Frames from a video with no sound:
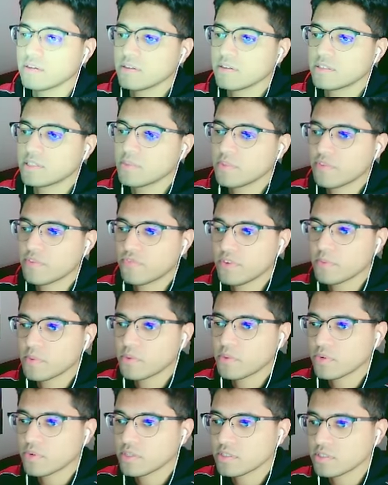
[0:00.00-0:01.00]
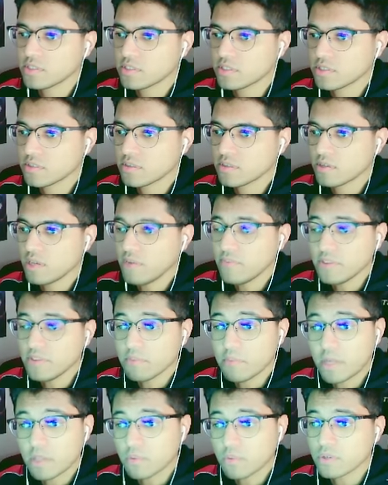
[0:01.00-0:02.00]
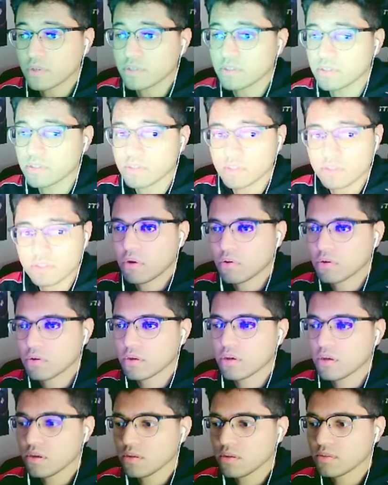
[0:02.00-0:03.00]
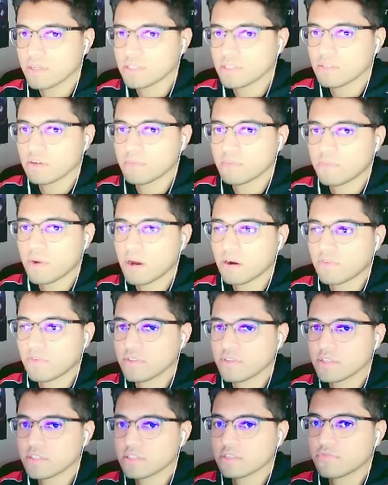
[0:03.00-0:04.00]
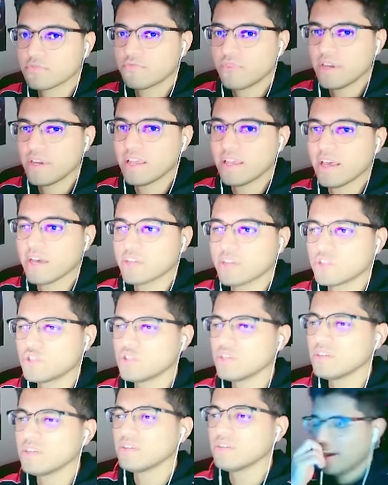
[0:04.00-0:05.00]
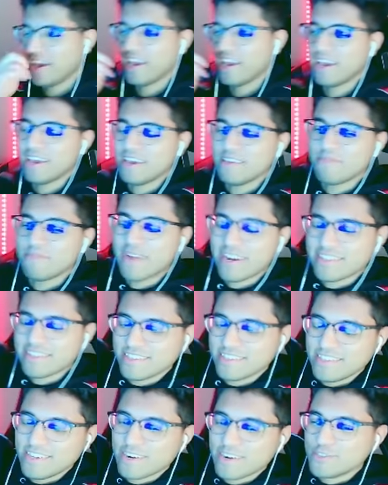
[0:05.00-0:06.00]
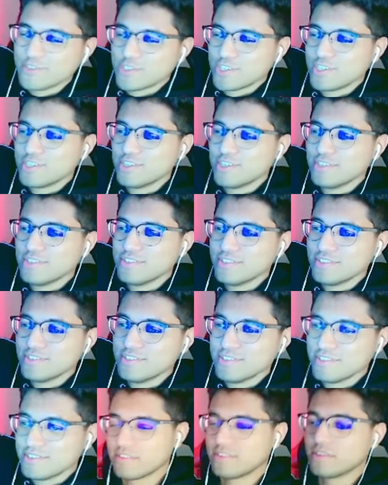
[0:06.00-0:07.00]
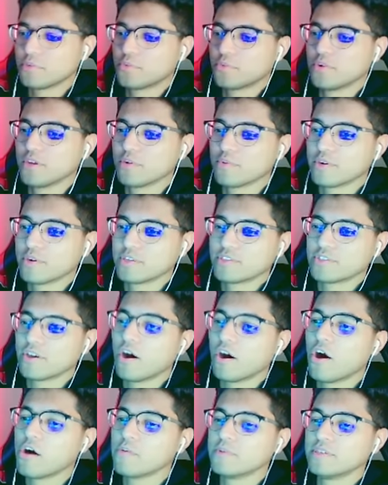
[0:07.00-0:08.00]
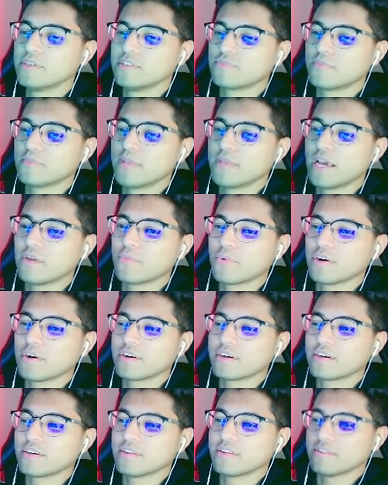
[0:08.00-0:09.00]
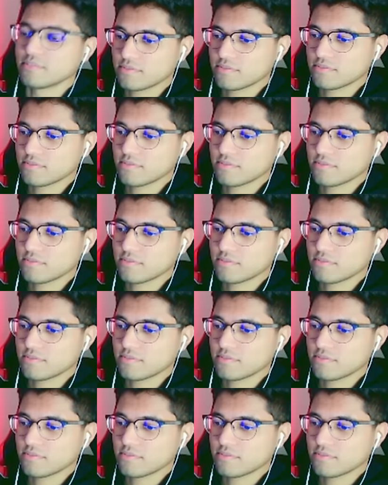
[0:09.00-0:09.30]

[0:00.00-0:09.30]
Some of the female ones, even the male ones. Okay. I see Apocrypha. This is Fate Extra? Hey, back to the OGs. The real ones, the homies from day one.